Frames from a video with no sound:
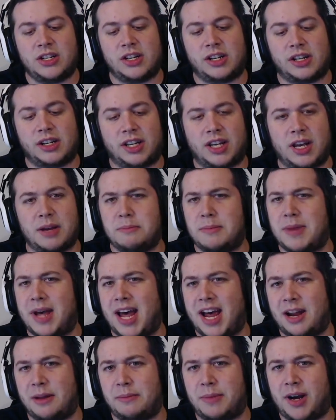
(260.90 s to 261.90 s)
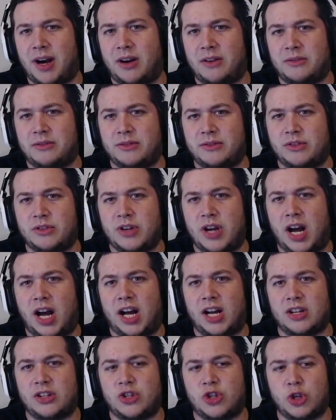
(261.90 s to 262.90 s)
get mad about.
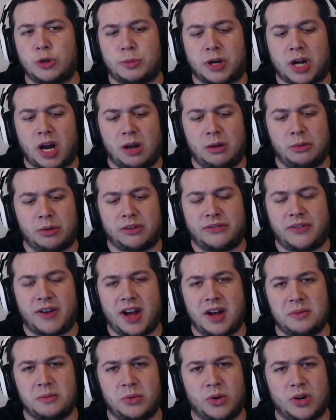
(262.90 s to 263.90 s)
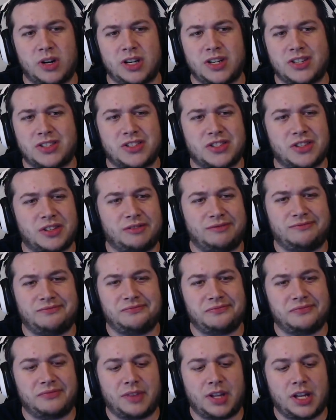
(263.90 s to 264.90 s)
Super comic book fanboys,
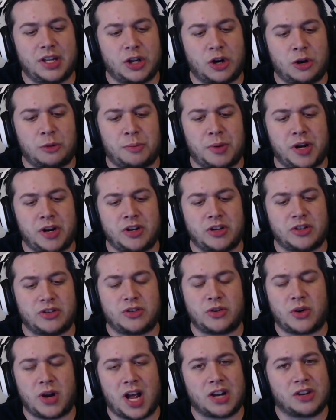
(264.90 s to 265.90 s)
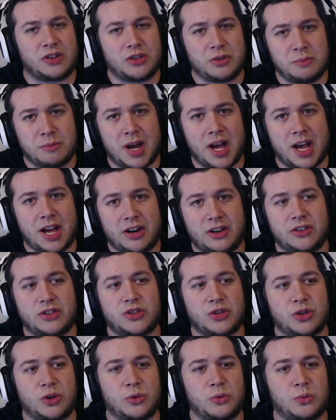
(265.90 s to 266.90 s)
their opinions don't actually matter,
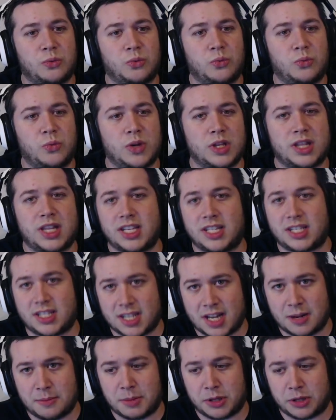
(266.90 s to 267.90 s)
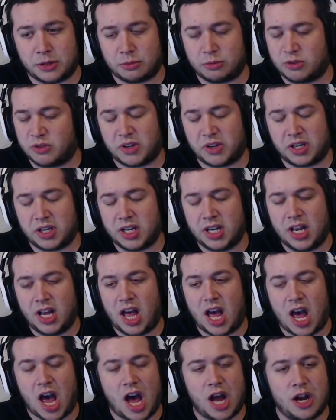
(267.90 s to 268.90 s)
so what they said about the movie
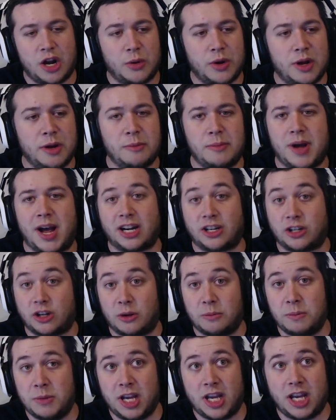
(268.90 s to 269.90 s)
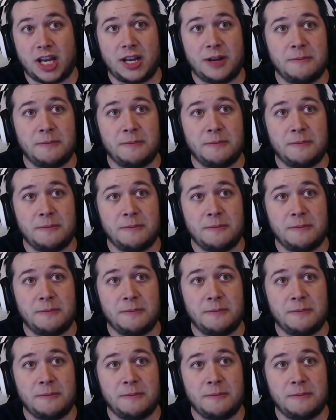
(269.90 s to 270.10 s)
had no impact on me.